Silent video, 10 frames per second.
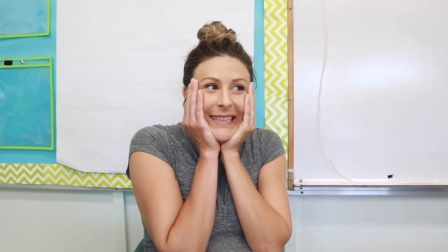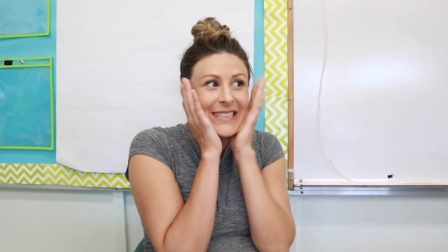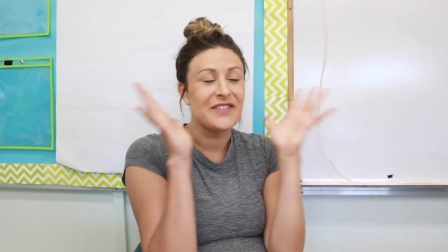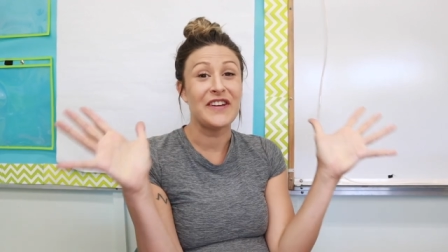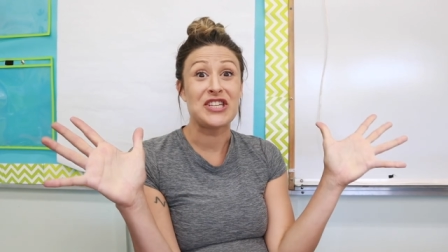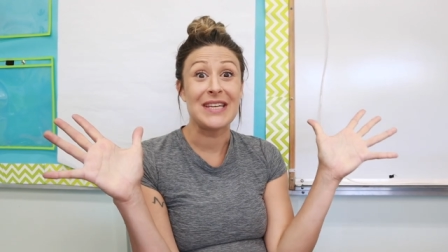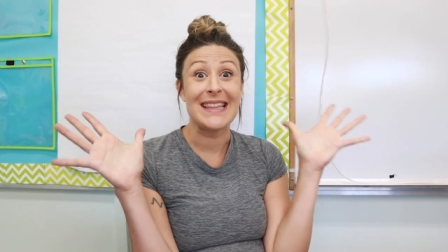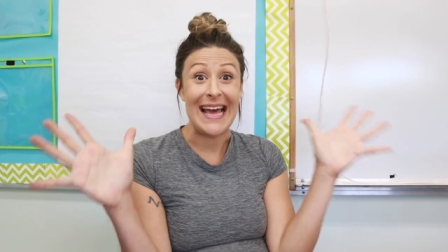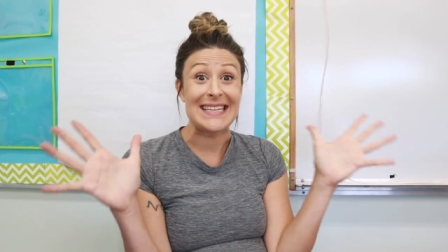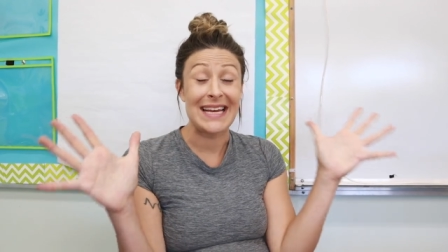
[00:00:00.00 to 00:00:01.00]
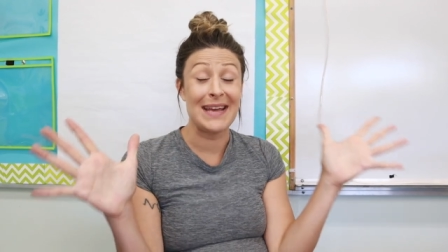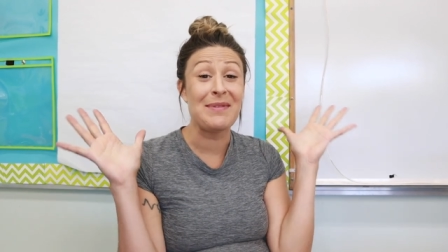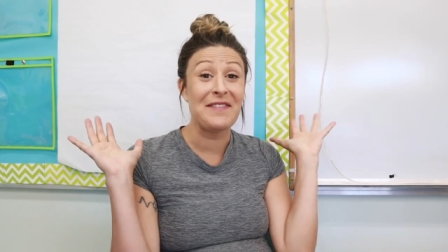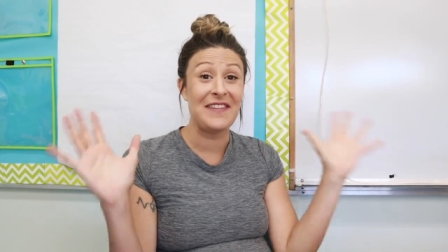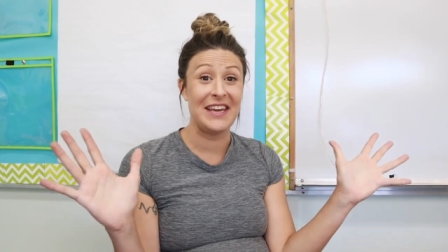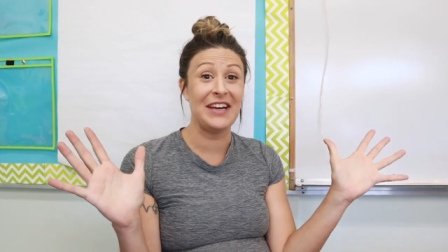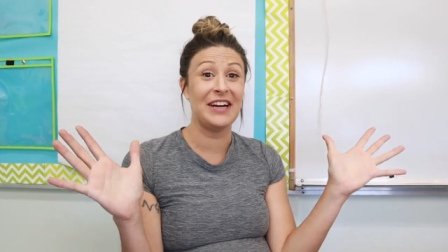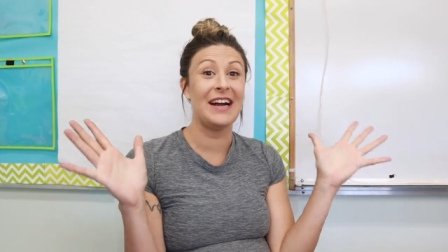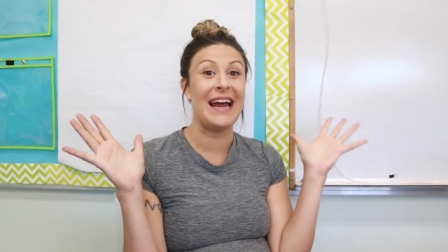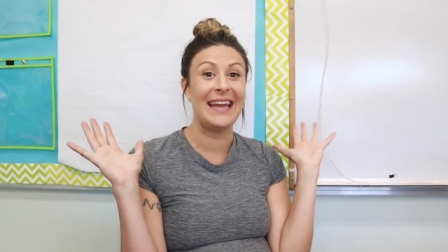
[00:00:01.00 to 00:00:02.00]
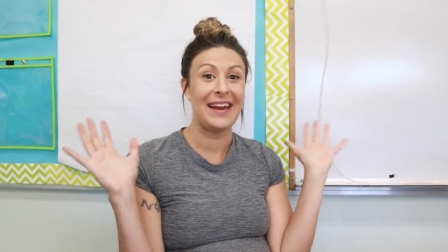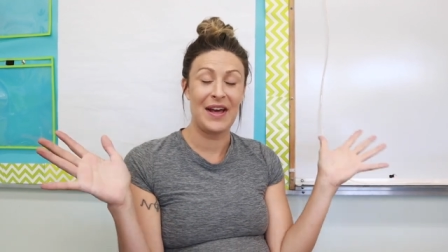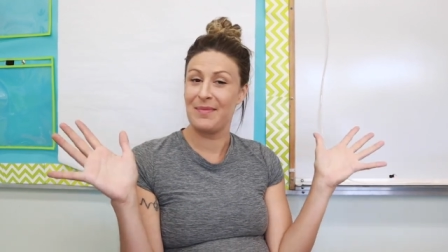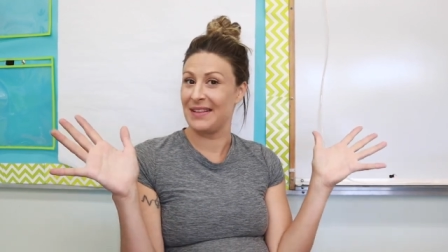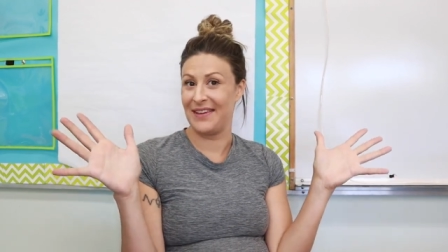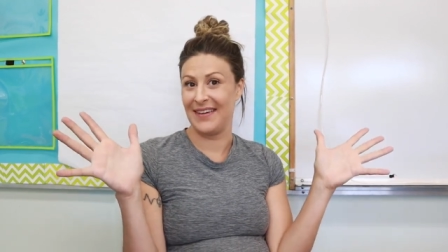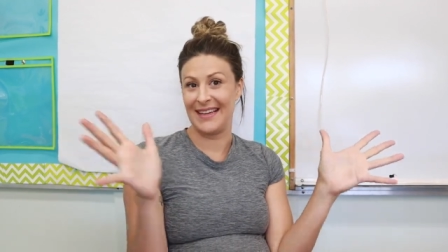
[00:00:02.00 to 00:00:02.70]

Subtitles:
It's officially that time of year. I cannot believe